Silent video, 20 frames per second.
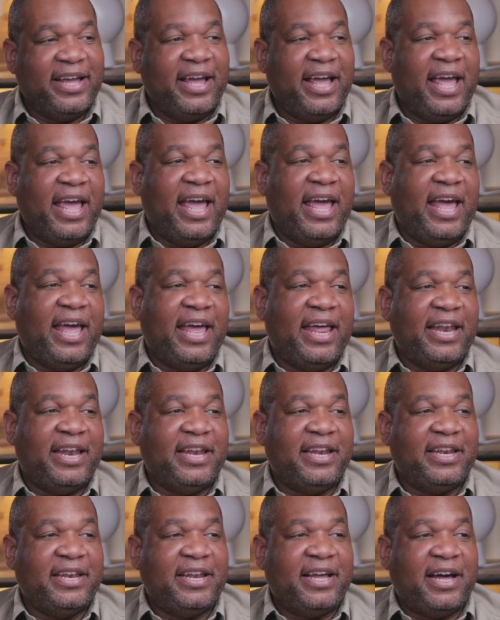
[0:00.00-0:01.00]

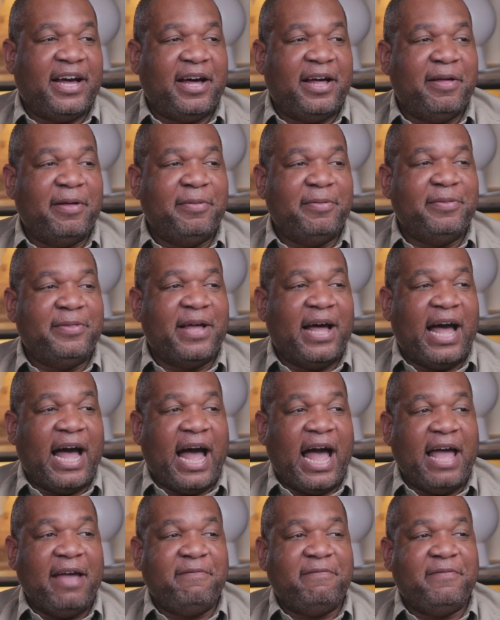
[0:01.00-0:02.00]
And
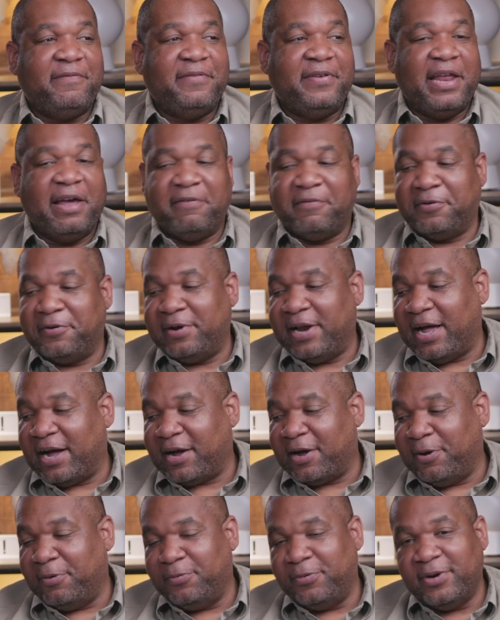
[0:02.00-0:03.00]
I've never,
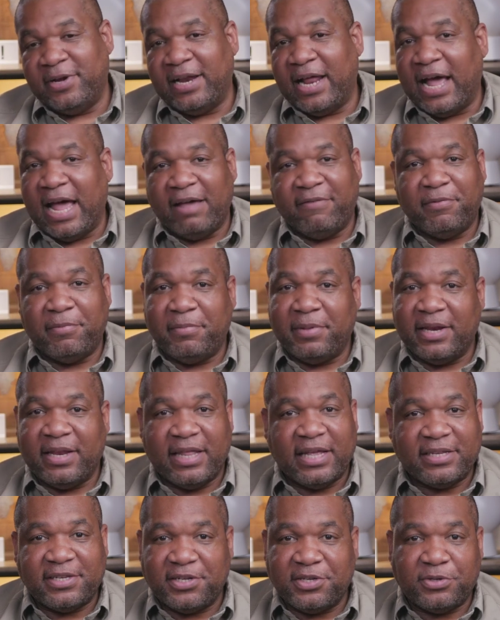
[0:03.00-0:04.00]
knock on wood, I haven't been in
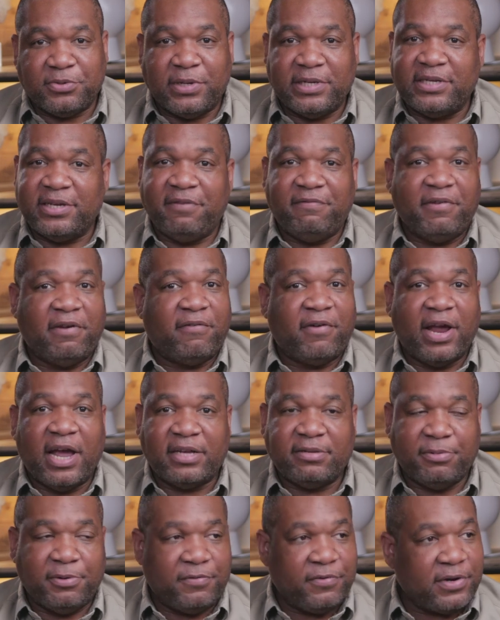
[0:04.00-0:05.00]
that situation. They've never
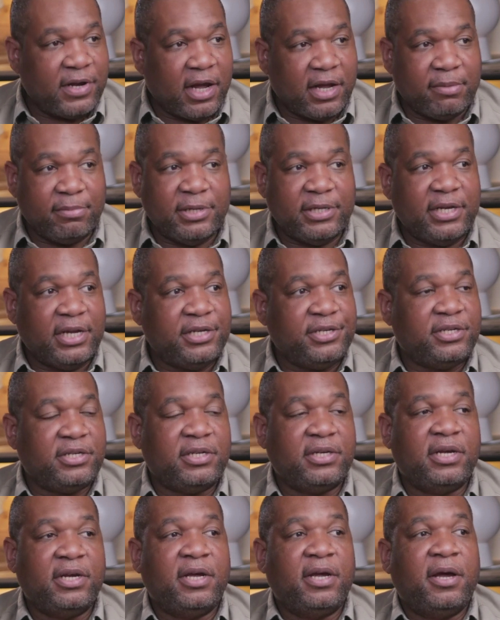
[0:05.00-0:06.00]
asked me for
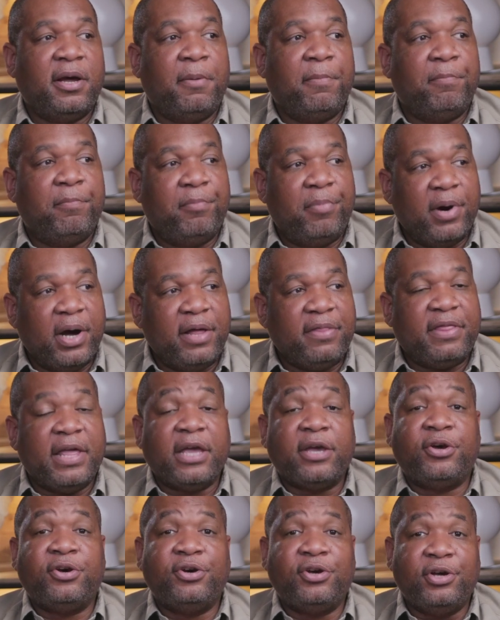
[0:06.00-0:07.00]
documentation, but
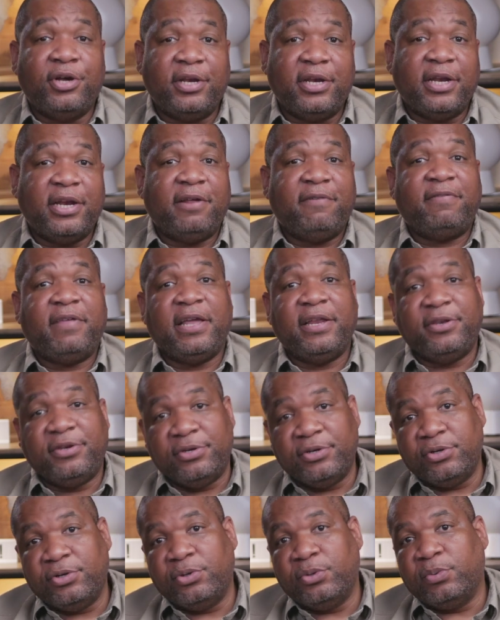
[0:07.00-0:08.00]
they could. And if they
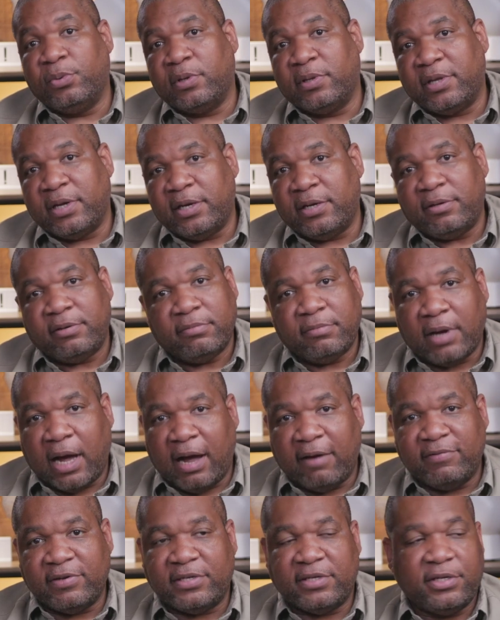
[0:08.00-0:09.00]
do, well, then
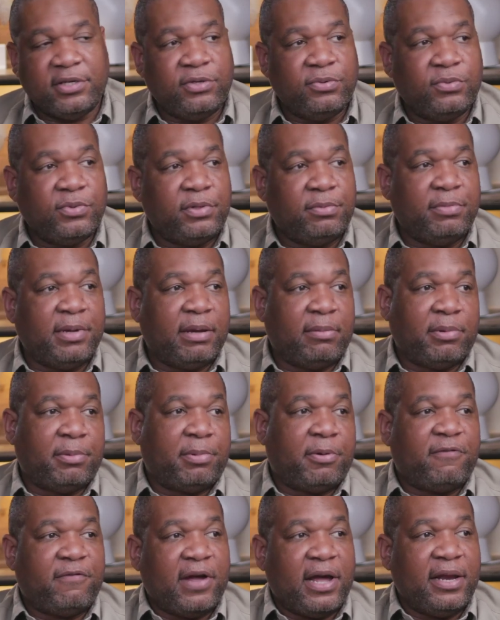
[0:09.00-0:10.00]
obviously you wouldn't be able to
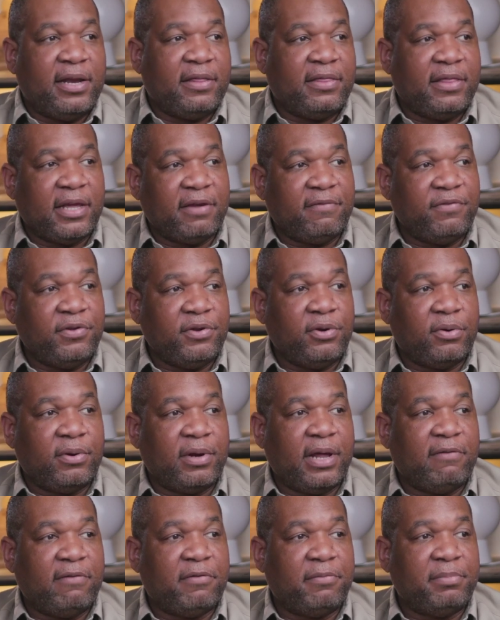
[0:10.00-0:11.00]
provide anything if you don't
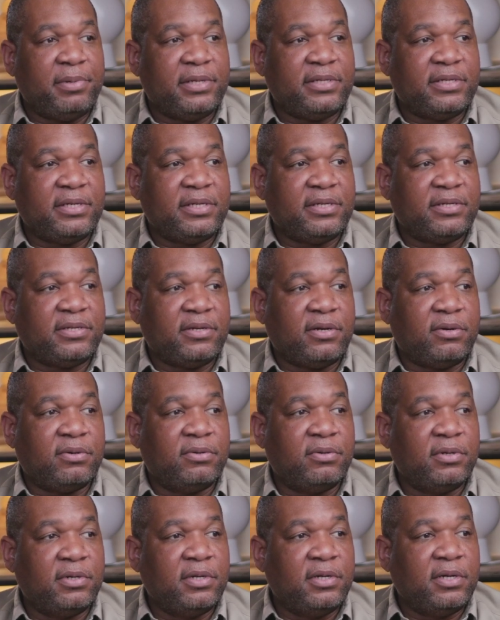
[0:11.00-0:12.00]
have a business. So
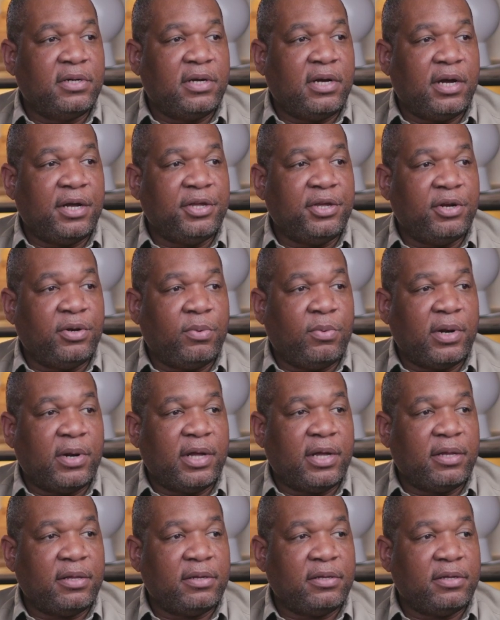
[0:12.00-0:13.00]
you don't want
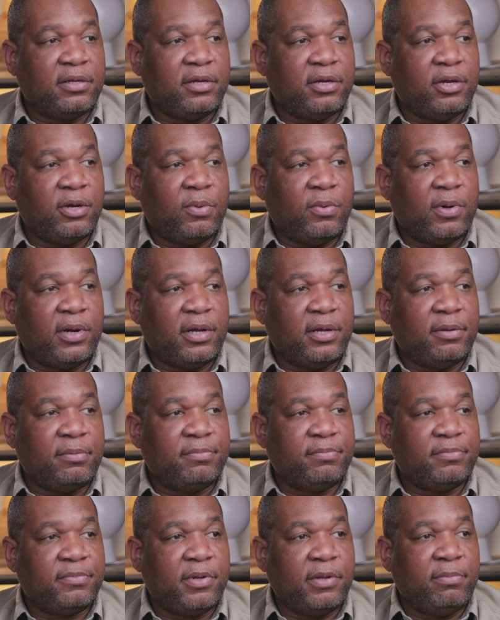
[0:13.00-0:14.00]
to
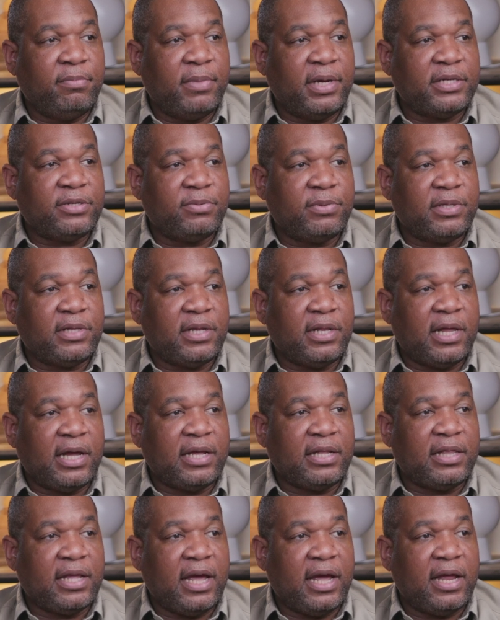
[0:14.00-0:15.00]
mess with it
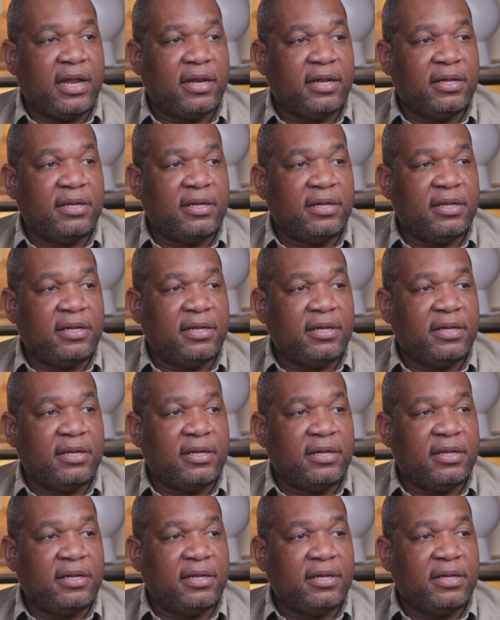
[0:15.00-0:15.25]
like that.